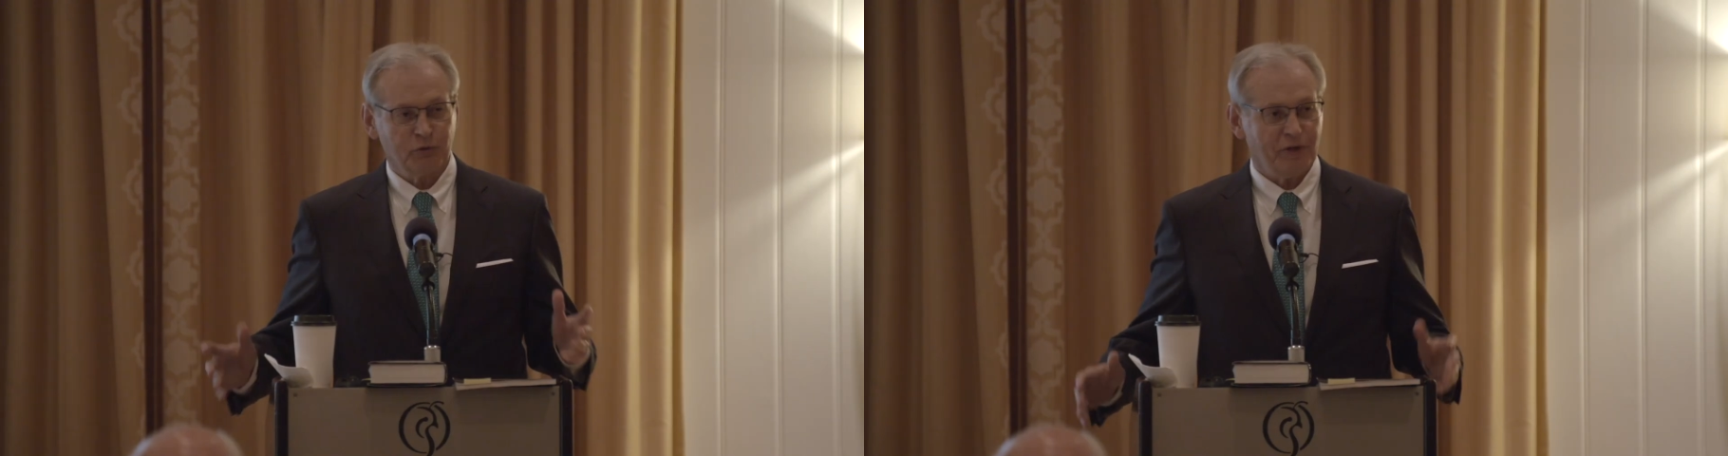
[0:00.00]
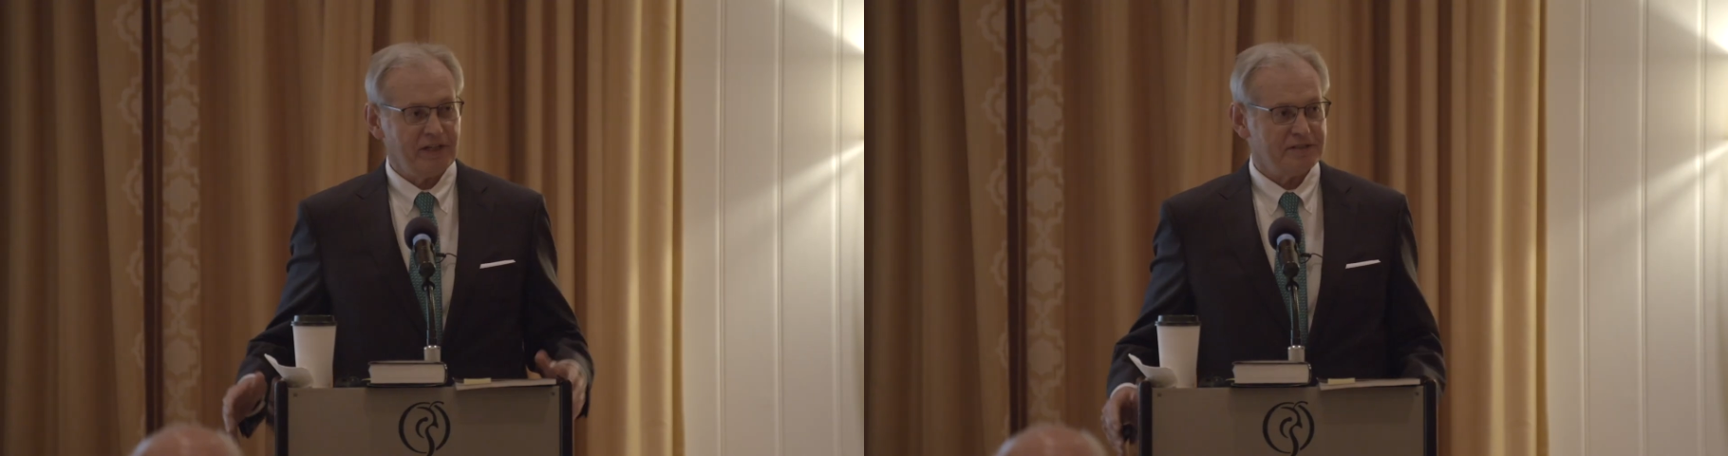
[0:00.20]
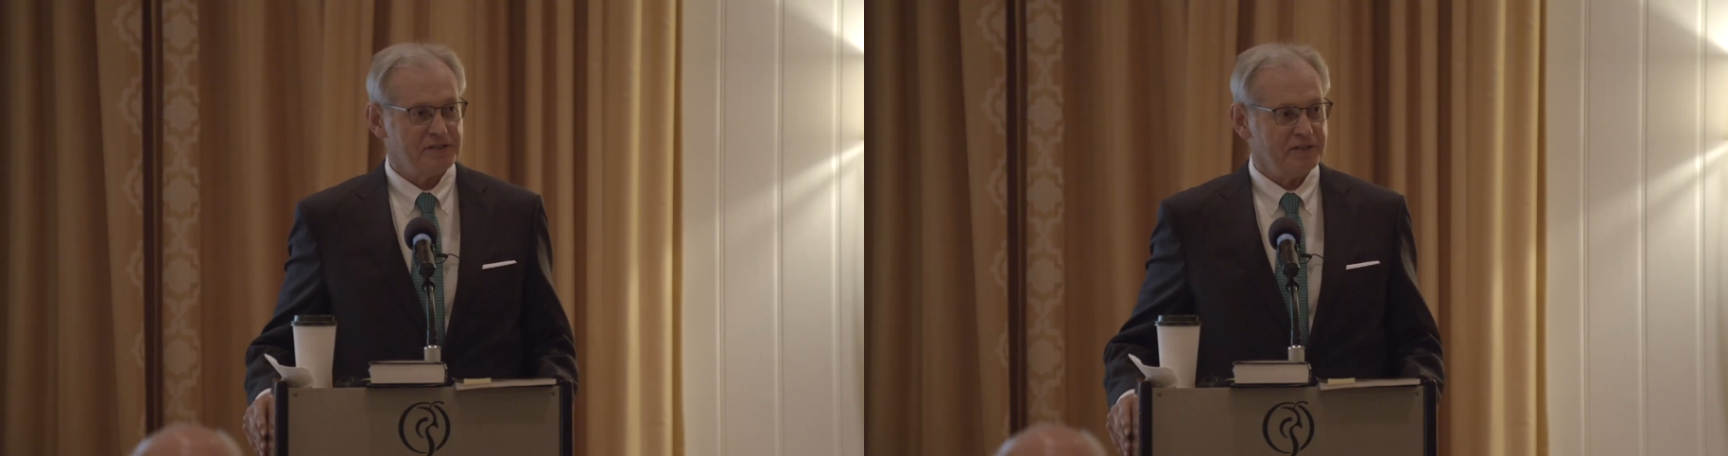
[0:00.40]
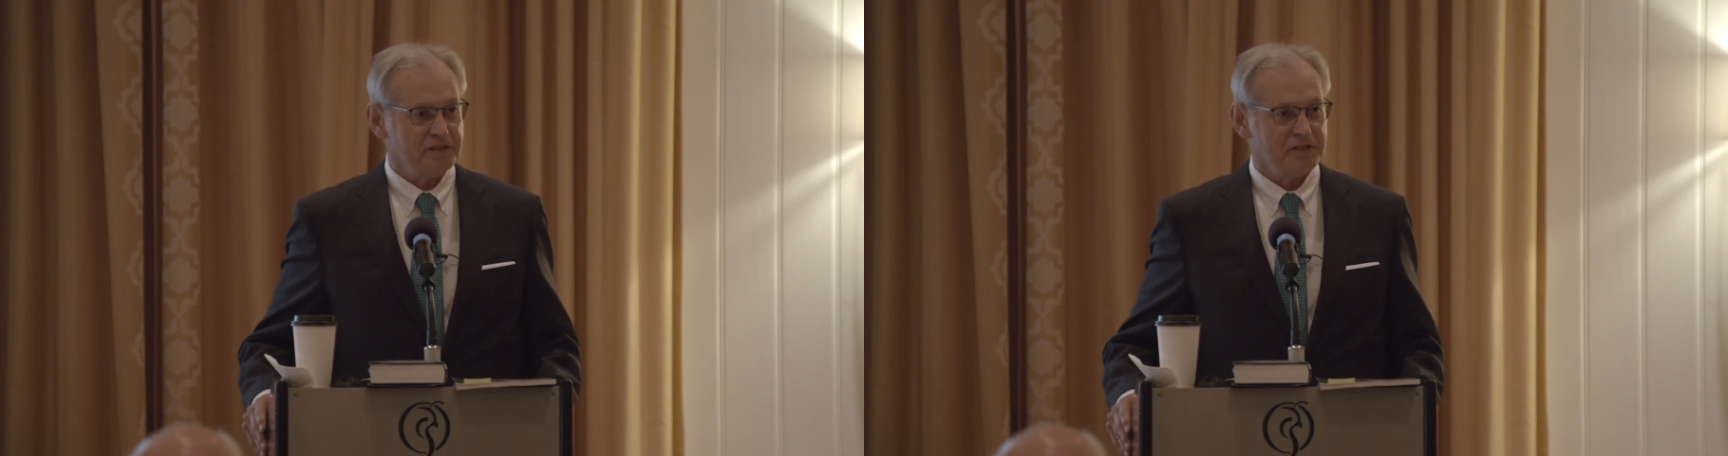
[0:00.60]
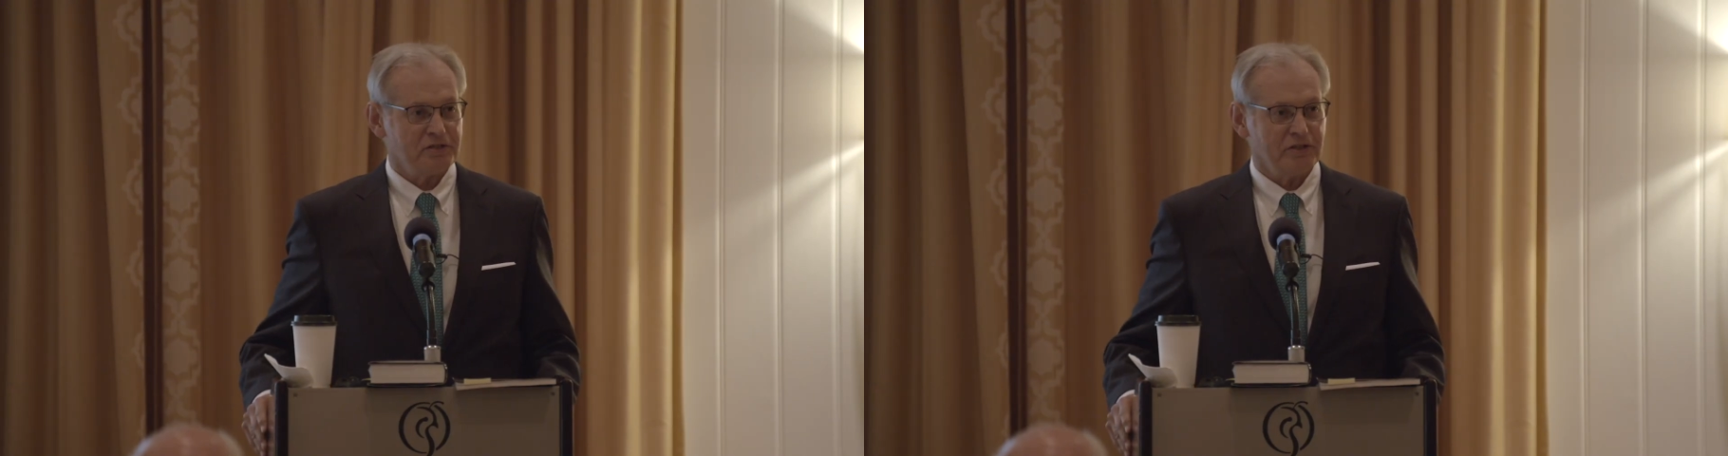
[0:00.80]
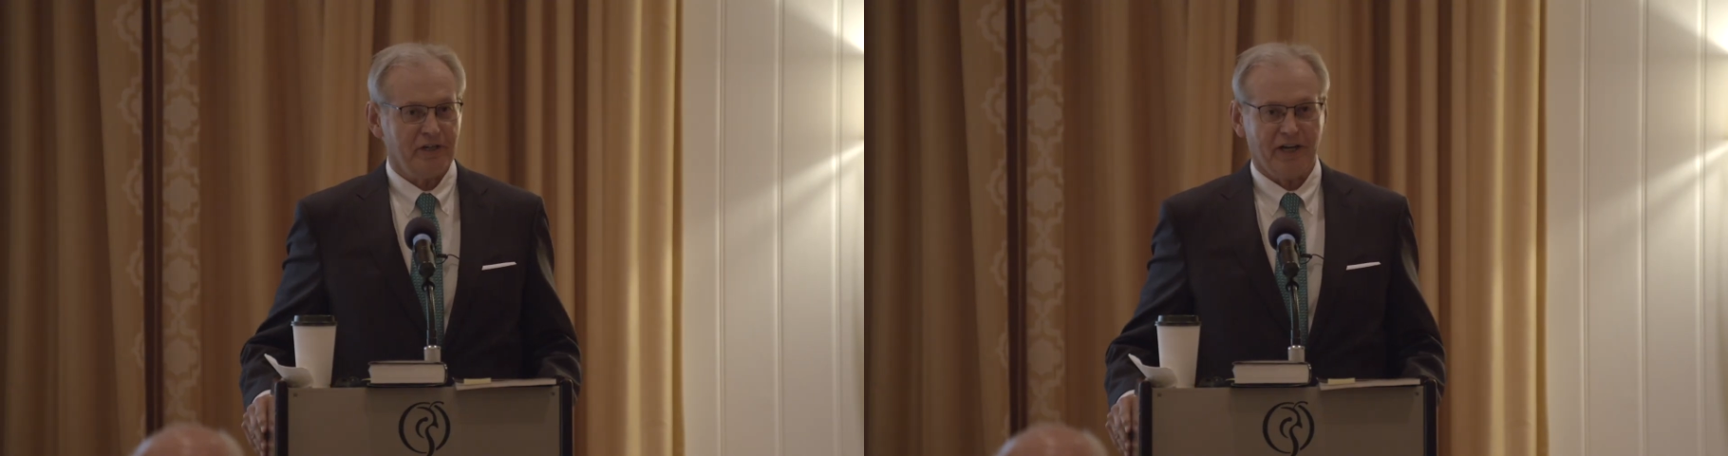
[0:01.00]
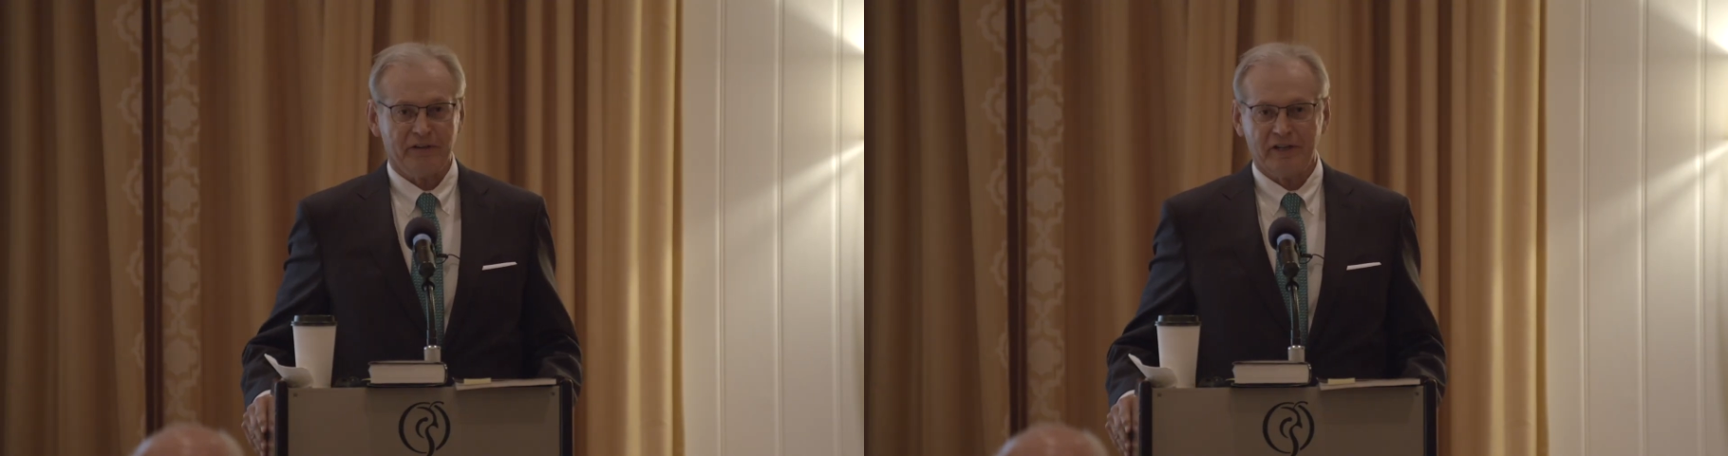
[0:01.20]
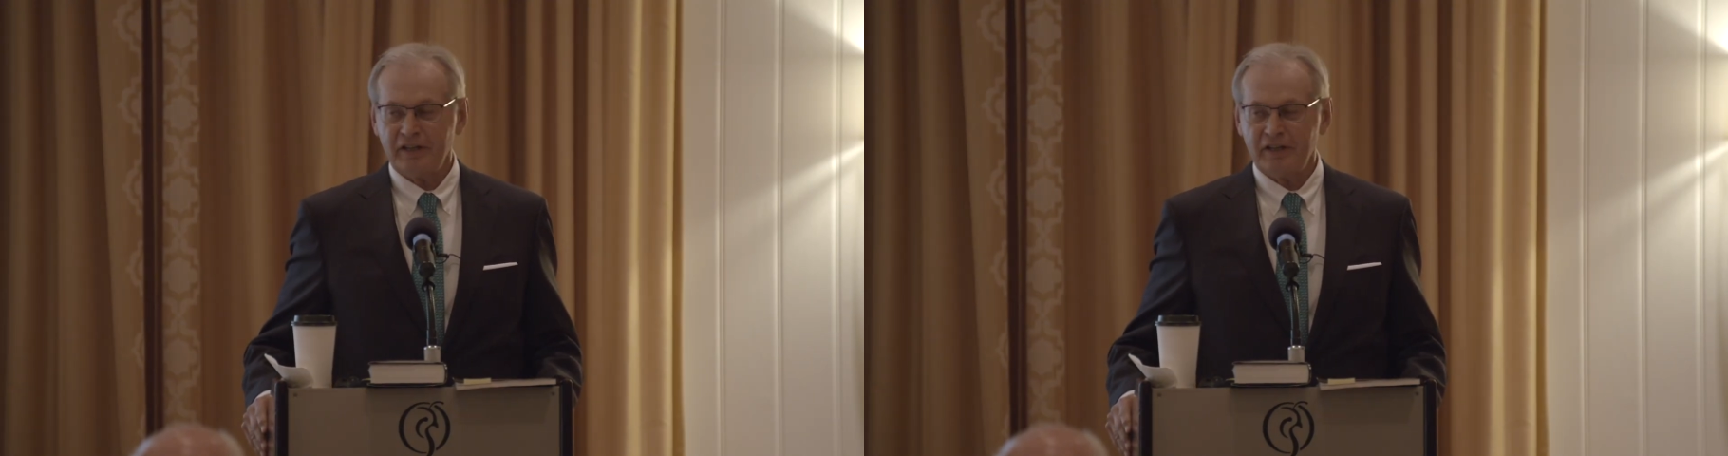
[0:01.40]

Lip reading: great to see this turnout.